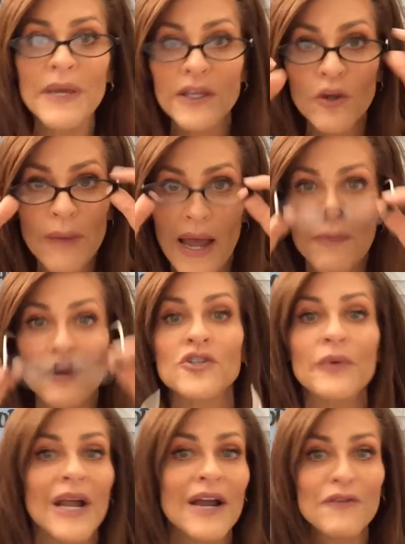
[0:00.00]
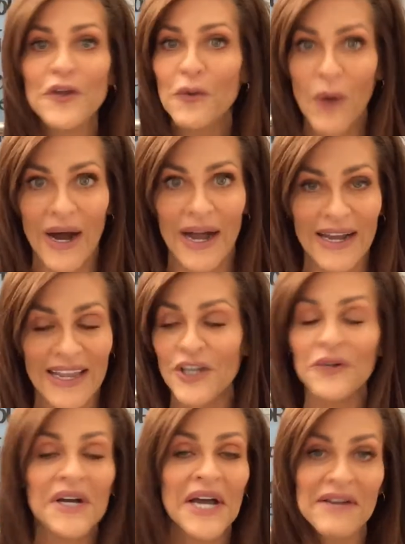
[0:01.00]
pick your Bibles. Do whatever you want.
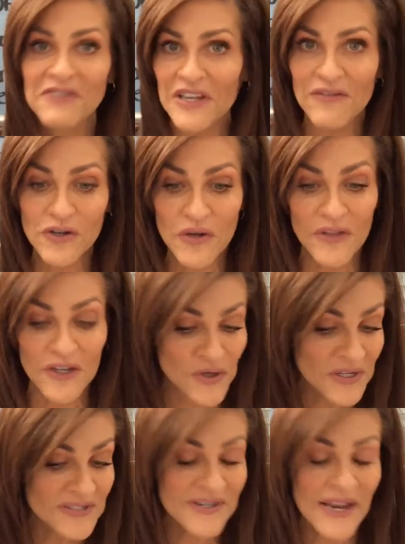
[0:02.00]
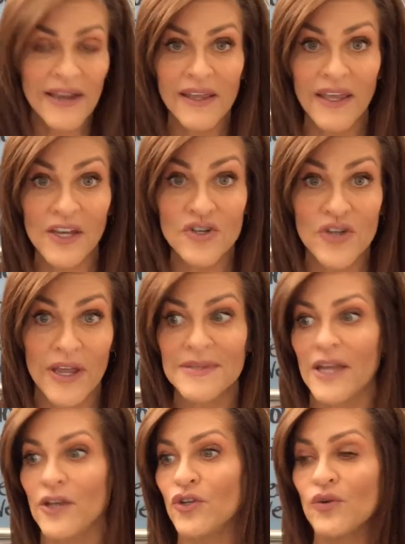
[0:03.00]
You don't have to even do this. You can stay in King
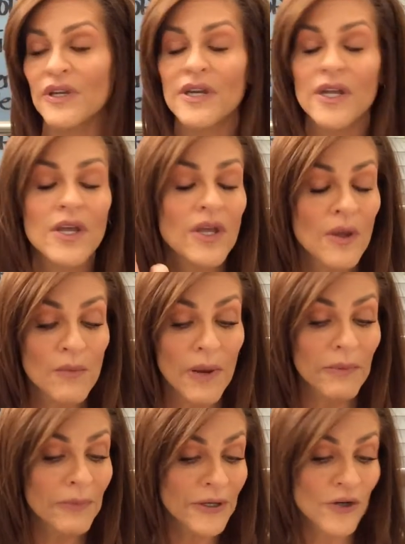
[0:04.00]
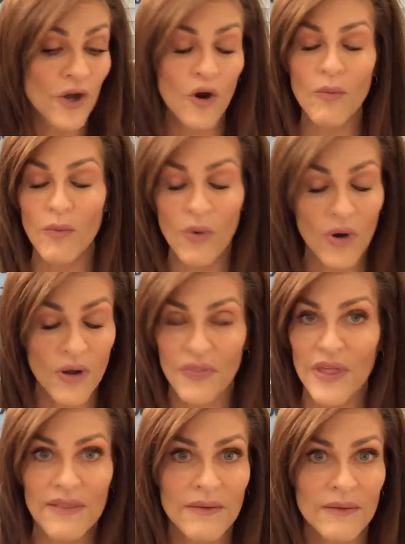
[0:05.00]
James and you can probably know more
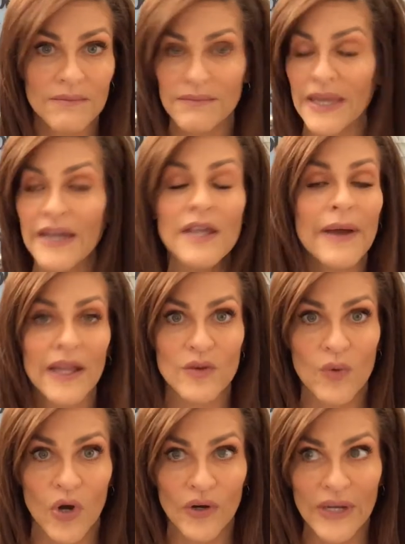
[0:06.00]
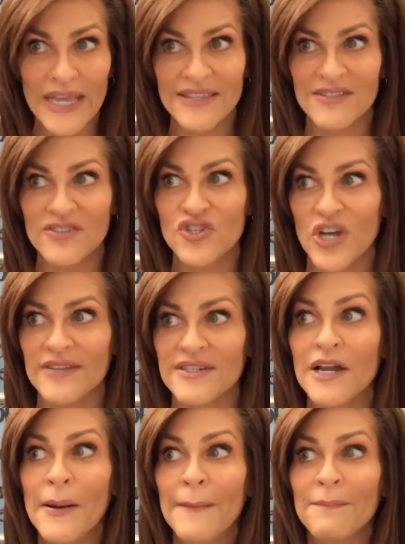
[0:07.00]
than anybody in the world. It's
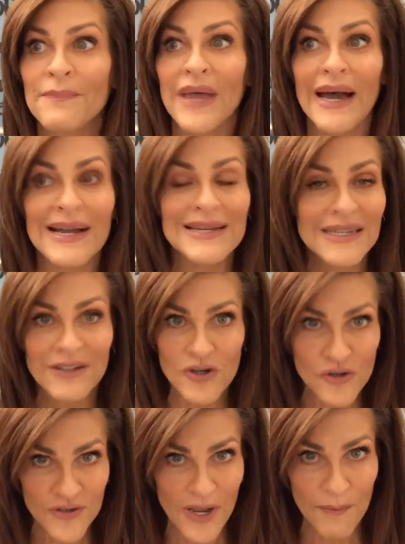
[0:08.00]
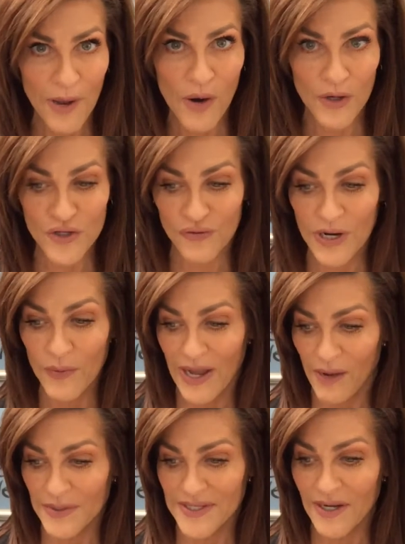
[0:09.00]
just, I didn't understand poetry
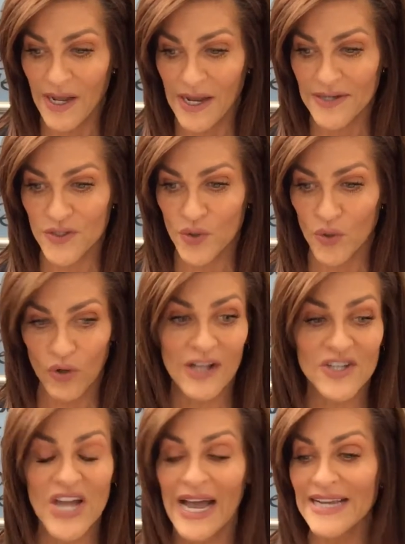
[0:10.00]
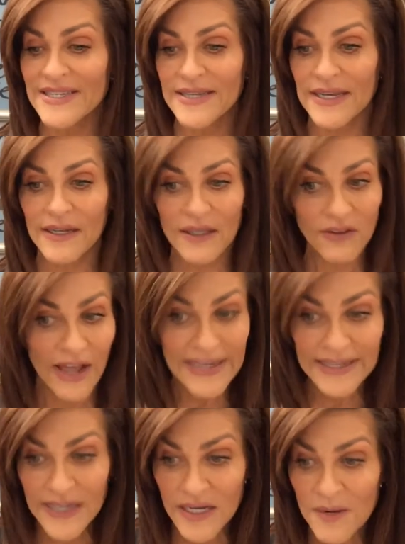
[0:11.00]
when I was in high school, college. I didn't
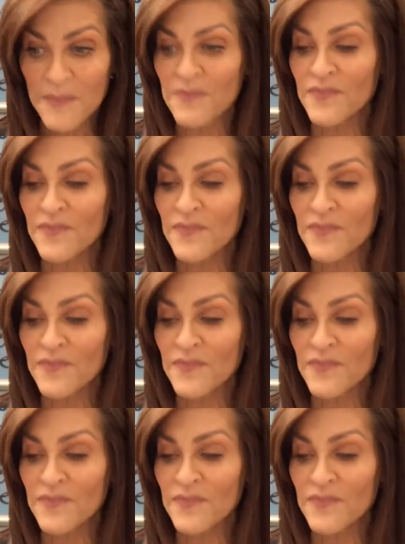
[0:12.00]
like it.